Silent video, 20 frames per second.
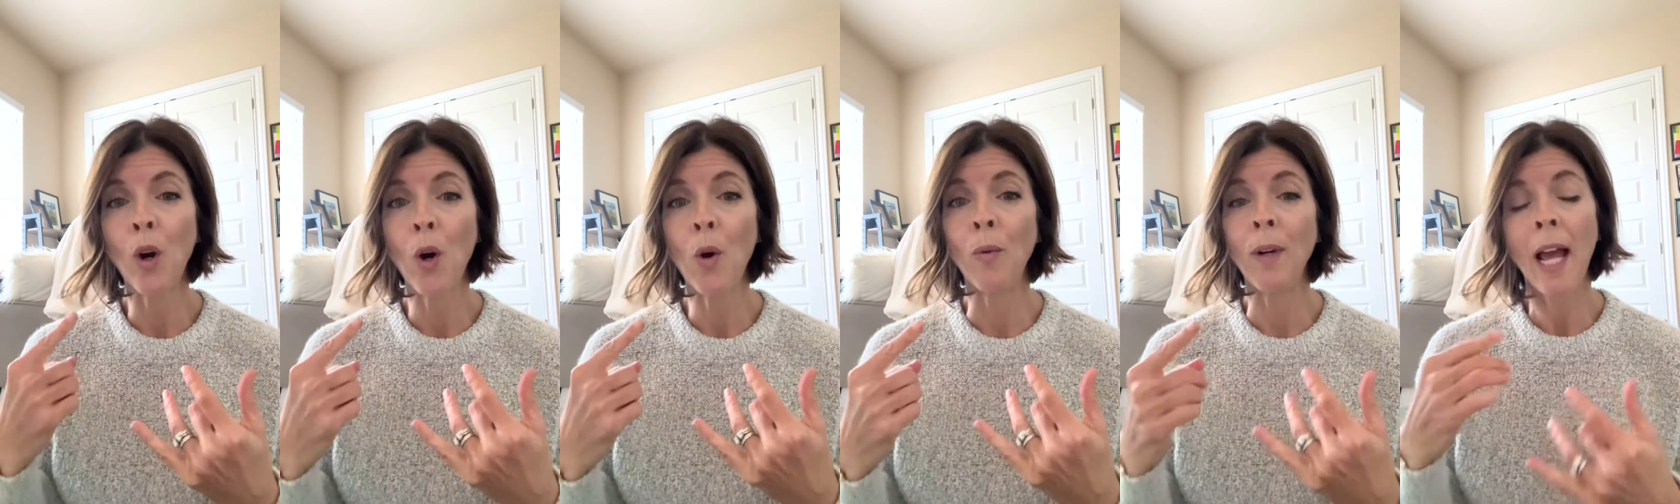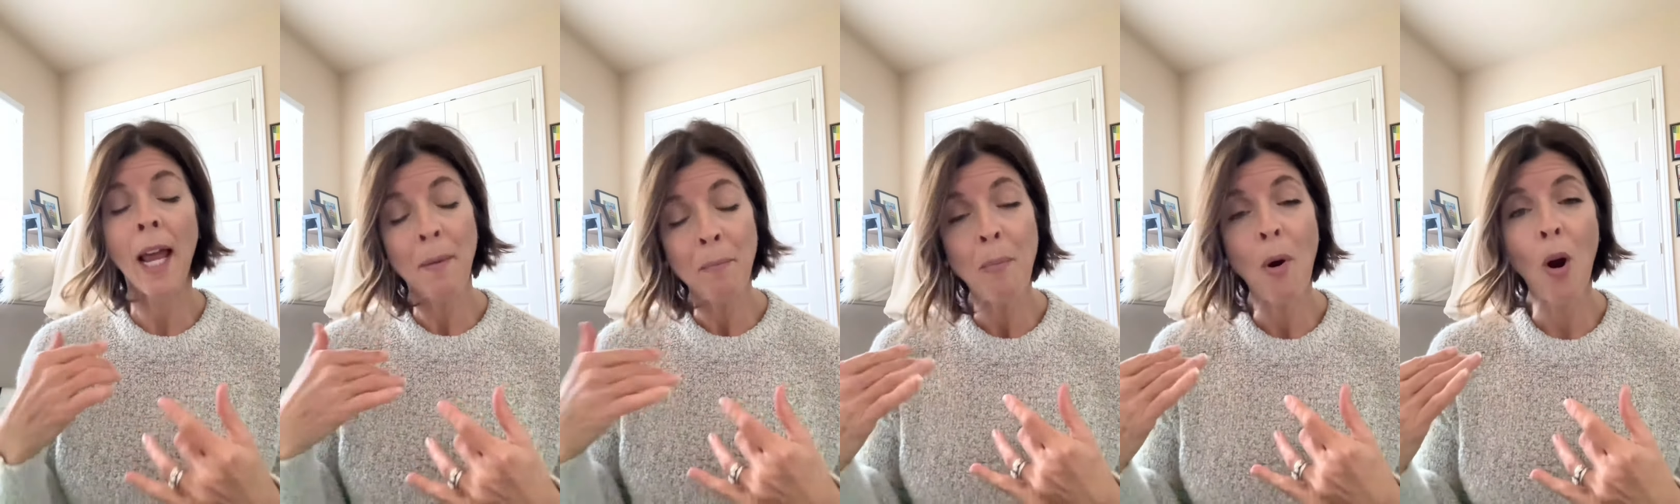own,
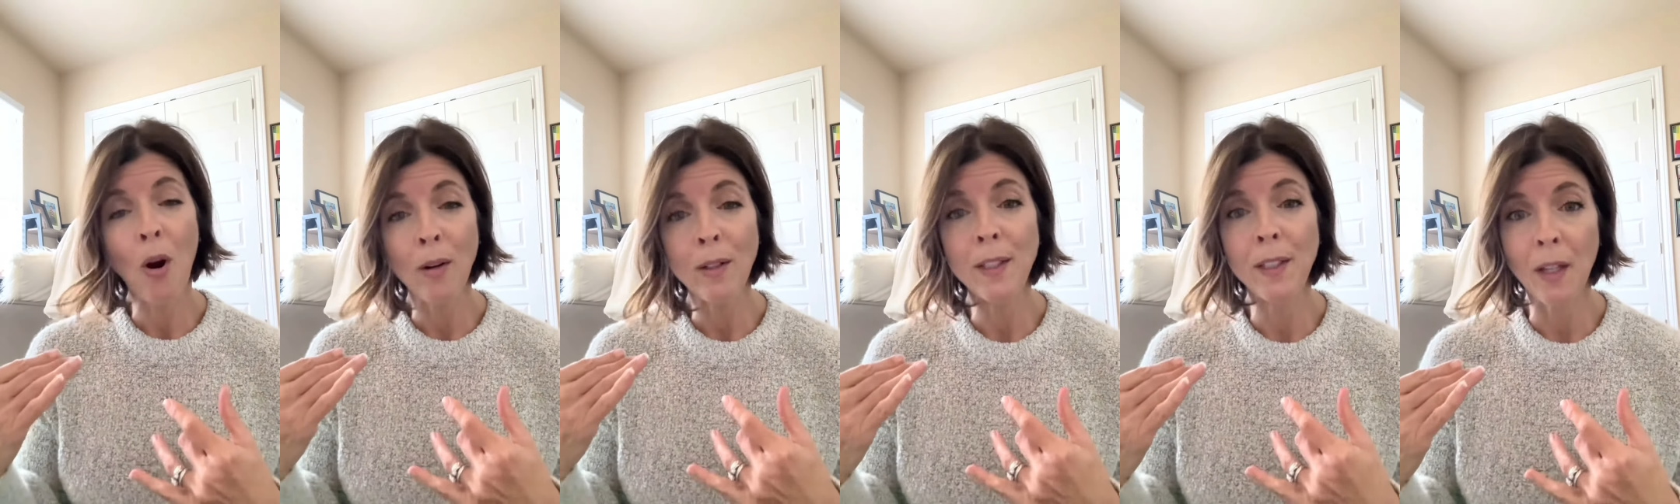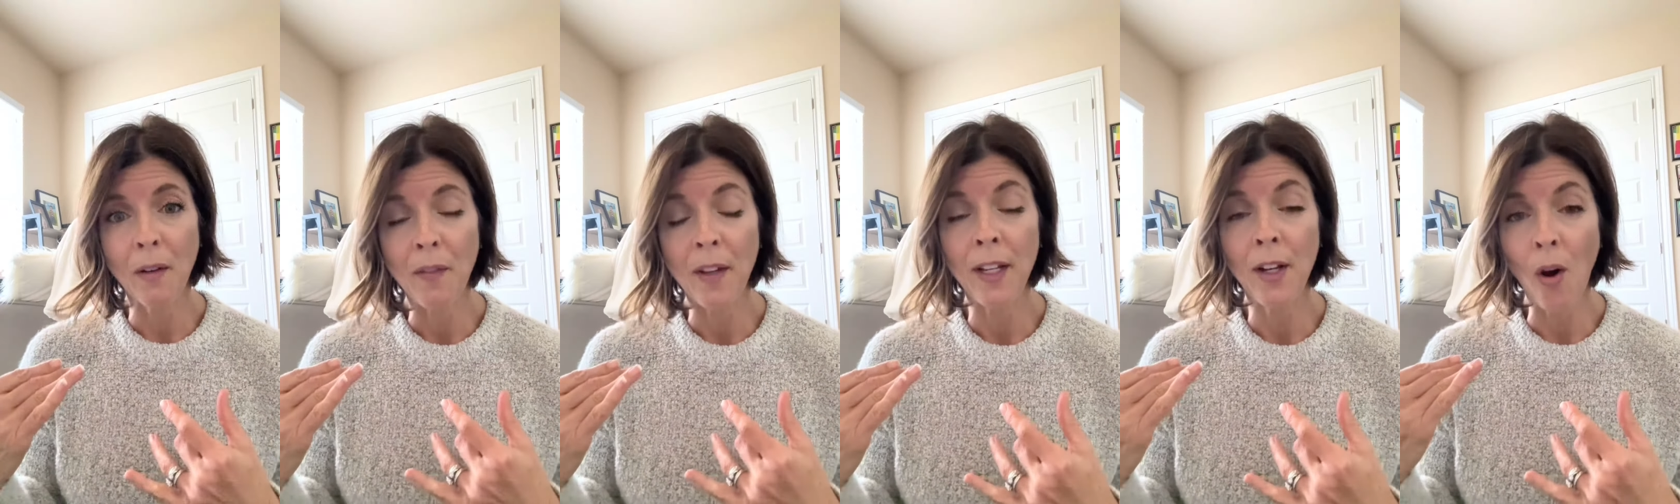and parts
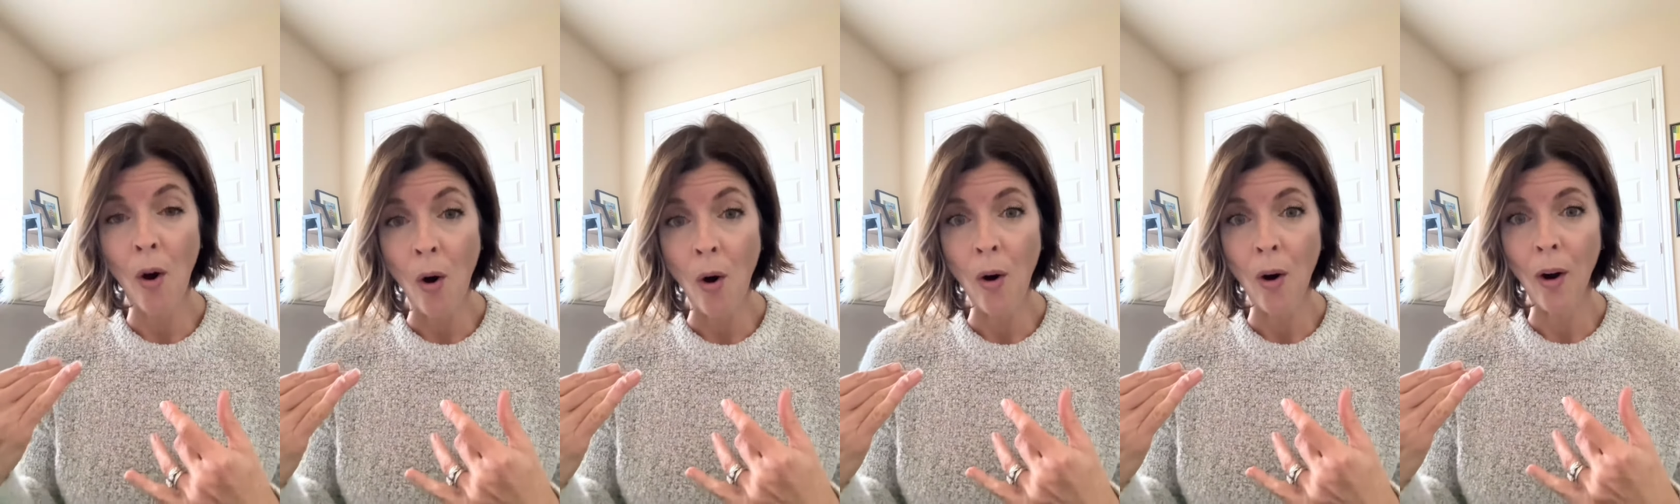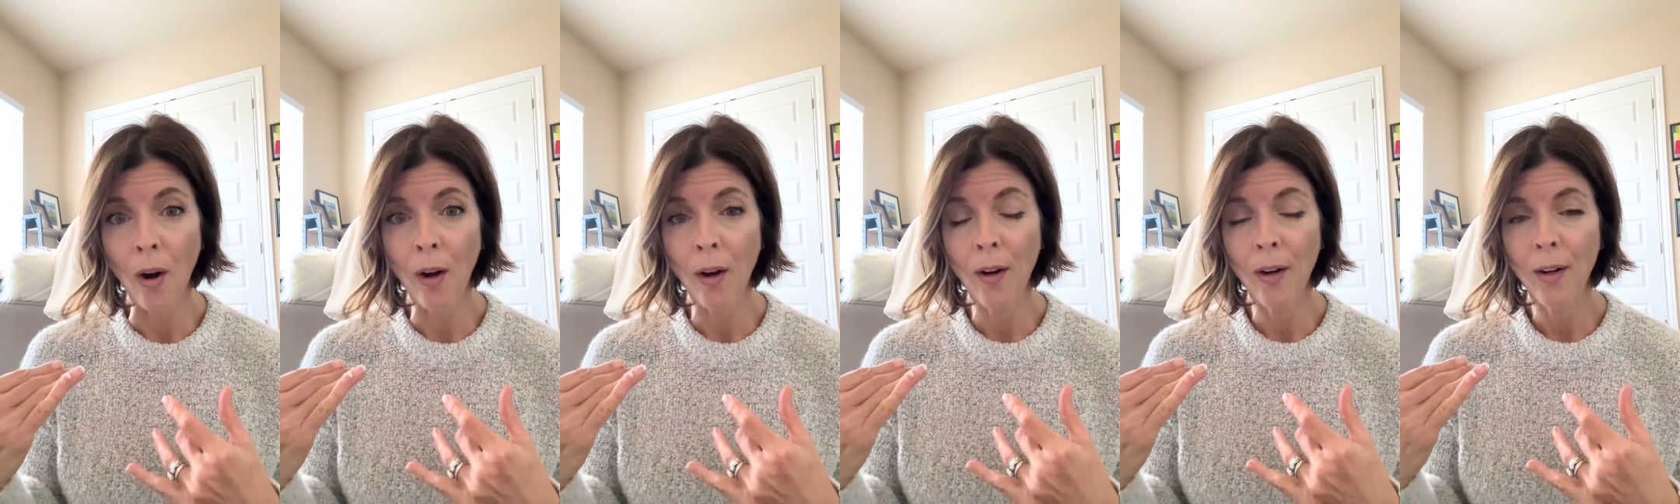of it
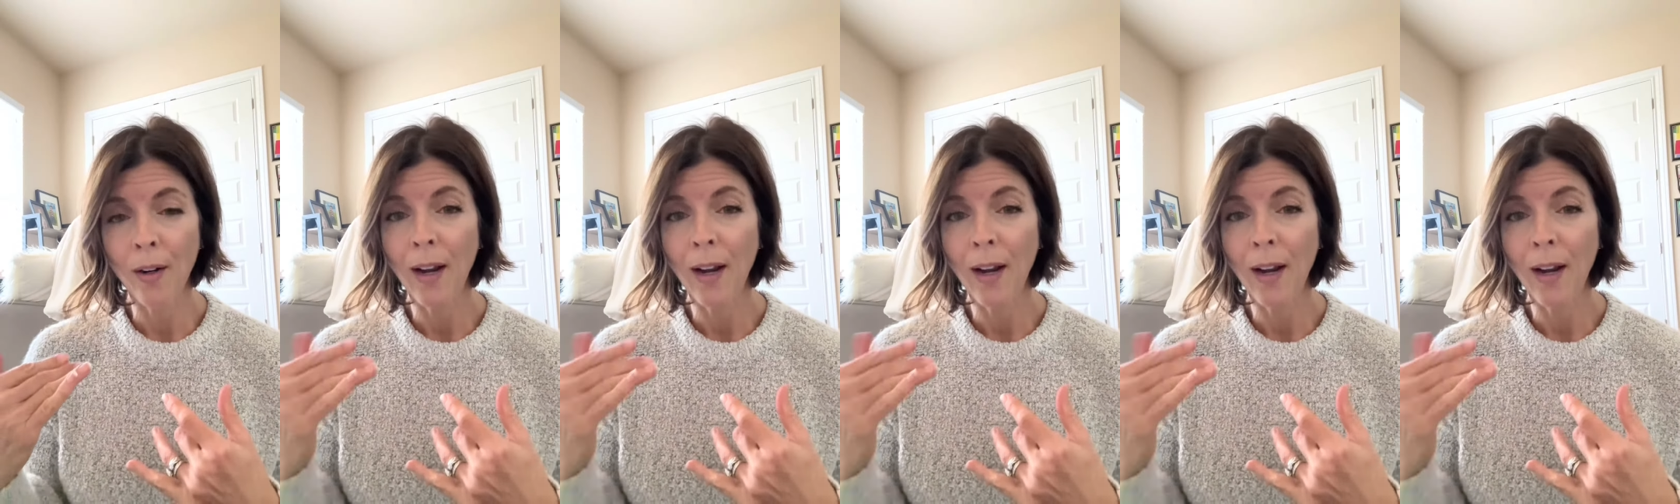are.